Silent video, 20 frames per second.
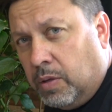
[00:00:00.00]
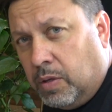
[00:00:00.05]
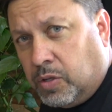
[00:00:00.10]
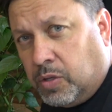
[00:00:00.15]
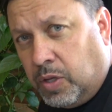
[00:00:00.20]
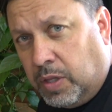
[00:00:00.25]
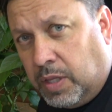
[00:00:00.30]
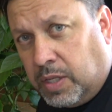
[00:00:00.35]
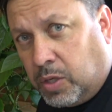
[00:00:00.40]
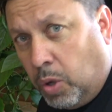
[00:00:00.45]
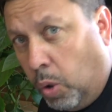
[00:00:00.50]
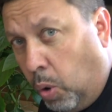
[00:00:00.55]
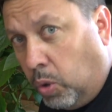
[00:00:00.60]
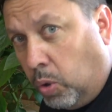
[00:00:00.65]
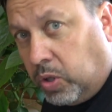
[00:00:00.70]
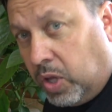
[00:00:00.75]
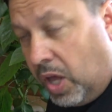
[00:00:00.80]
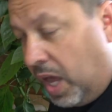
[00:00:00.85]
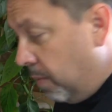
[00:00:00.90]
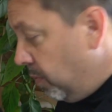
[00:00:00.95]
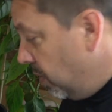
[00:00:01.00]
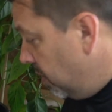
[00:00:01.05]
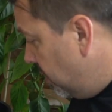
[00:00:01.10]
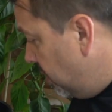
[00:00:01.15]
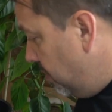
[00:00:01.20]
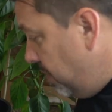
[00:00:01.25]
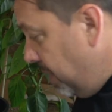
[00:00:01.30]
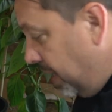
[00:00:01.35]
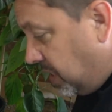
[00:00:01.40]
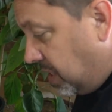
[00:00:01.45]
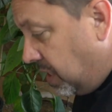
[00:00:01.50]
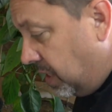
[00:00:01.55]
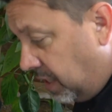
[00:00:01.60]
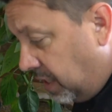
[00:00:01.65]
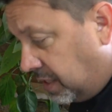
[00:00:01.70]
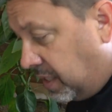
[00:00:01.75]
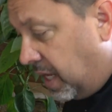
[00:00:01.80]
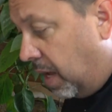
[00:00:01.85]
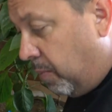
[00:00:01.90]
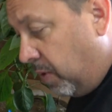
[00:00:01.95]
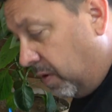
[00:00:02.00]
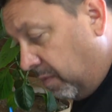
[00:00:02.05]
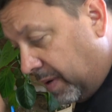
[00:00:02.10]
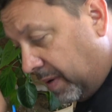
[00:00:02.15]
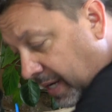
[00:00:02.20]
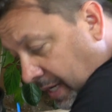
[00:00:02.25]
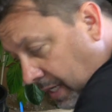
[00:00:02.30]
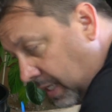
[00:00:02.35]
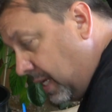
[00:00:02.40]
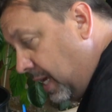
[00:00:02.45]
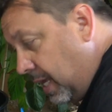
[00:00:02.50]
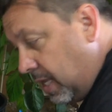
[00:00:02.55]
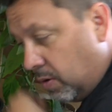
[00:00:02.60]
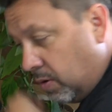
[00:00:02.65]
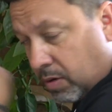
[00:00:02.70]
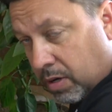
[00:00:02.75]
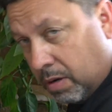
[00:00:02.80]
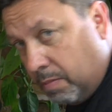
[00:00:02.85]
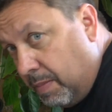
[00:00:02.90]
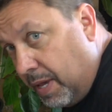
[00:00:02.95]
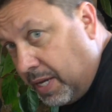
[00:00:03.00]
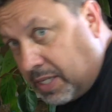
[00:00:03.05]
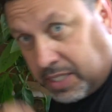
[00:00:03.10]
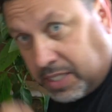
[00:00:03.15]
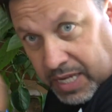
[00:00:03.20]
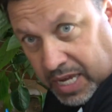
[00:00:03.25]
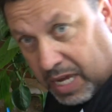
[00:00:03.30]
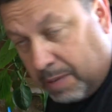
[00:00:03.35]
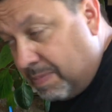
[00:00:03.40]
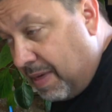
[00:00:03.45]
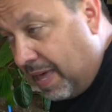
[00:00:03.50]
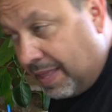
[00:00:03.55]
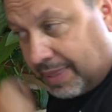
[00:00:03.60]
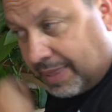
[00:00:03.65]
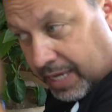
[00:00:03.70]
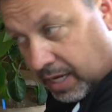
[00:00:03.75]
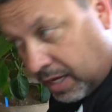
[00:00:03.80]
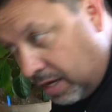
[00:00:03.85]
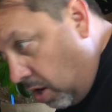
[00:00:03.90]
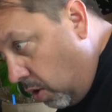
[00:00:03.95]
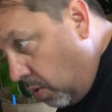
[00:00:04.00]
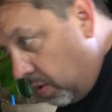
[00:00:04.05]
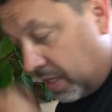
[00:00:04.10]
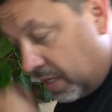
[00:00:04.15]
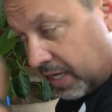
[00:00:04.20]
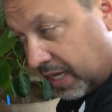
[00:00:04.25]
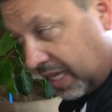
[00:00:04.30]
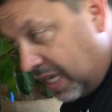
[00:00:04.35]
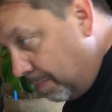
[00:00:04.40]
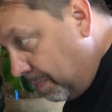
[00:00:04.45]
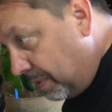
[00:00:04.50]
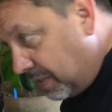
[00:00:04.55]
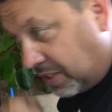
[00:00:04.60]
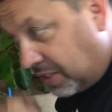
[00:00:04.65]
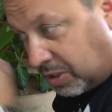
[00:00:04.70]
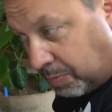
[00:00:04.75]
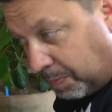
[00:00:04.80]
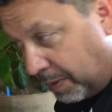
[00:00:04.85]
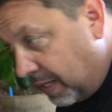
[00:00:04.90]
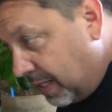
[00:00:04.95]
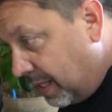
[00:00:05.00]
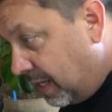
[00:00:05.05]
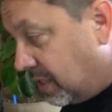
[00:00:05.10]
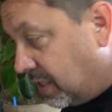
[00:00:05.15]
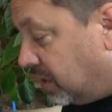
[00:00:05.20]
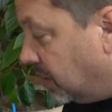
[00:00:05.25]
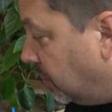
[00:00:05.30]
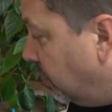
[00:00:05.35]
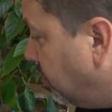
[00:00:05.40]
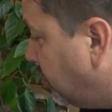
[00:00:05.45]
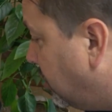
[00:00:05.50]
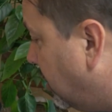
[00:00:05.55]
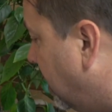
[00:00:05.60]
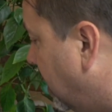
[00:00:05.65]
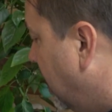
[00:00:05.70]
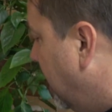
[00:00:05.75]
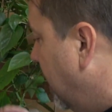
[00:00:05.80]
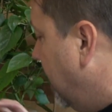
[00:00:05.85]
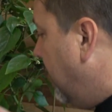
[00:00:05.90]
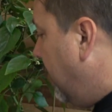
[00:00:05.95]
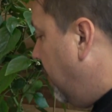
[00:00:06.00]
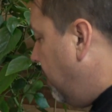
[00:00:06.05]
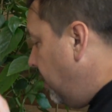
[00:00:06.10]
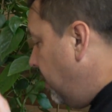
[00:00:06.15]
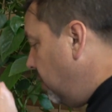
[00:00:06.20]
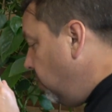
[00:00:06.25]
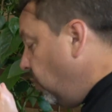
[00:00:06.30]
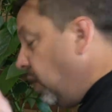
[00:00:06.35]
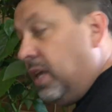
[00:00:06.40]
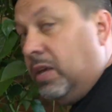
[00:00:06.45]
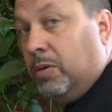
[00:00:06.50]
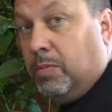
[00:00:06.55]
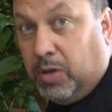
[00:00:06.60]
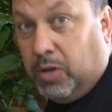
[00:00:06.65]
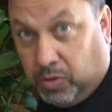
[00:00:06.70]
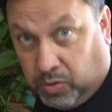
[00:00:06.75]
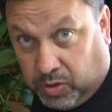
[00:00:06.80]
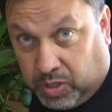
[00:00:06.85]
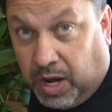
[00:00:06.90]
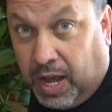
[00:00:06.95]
So this whole time we've been mixing this up, we've been continuing to mix to keep that thing going, to keep it suspended in solution. And then what you, you were